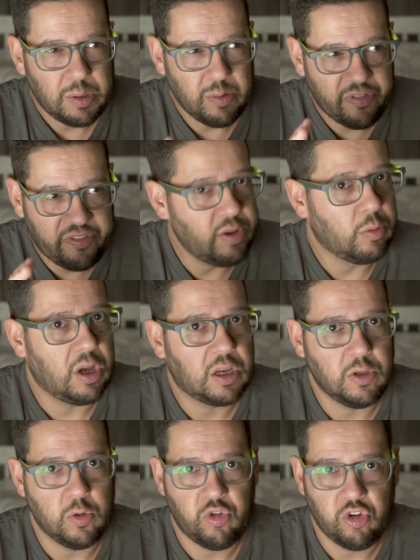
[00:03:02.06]
you feel
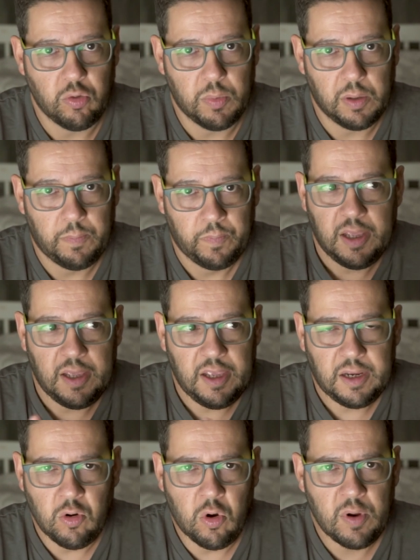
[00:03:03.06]
like a YouTuber.
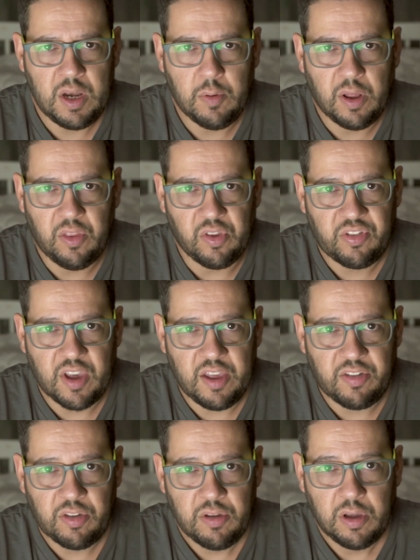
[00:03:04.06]
Ignore anyone that
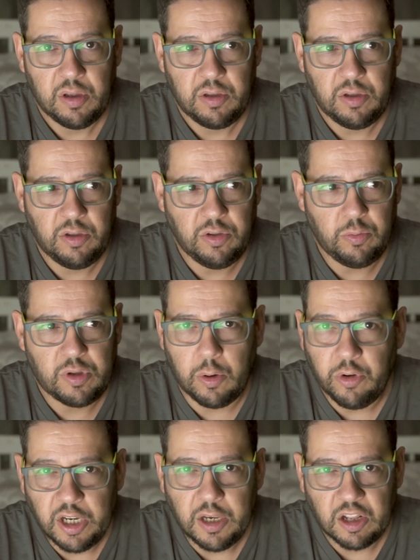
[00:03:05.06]
says you
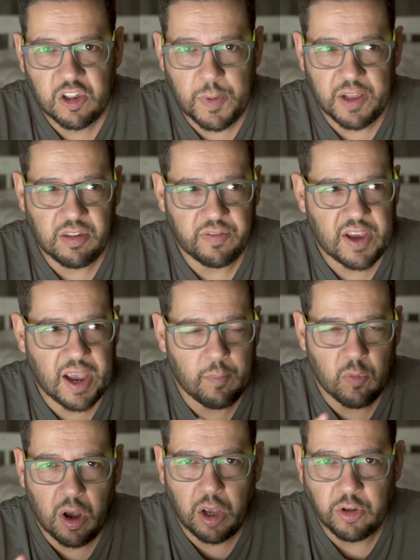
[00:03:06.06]
don't need an expensive
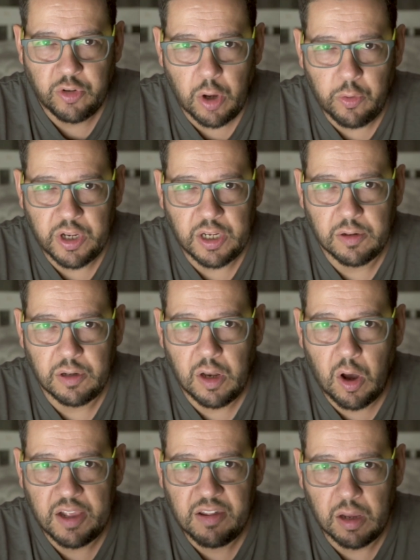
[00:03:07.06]
camera, you don't need a
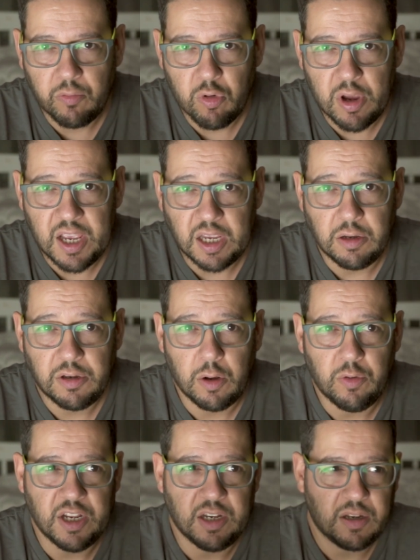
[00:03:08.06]
lighting rig, you
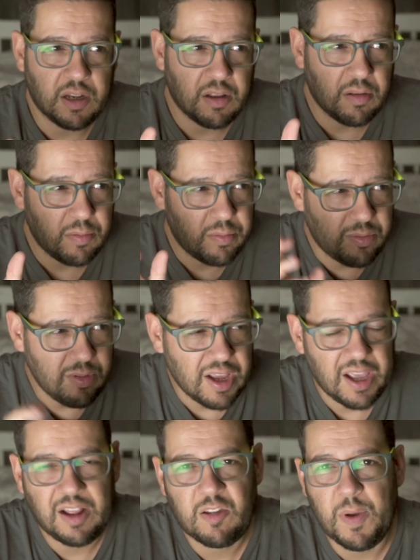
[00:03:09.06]
don't need
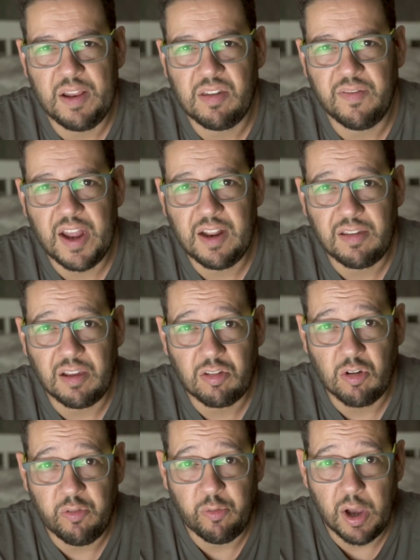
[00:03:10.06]
expensive editing
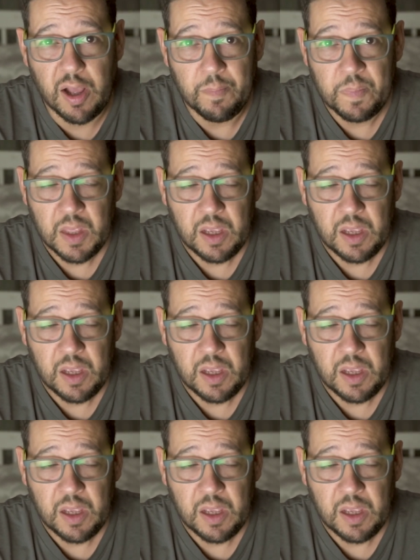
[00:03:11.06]
software.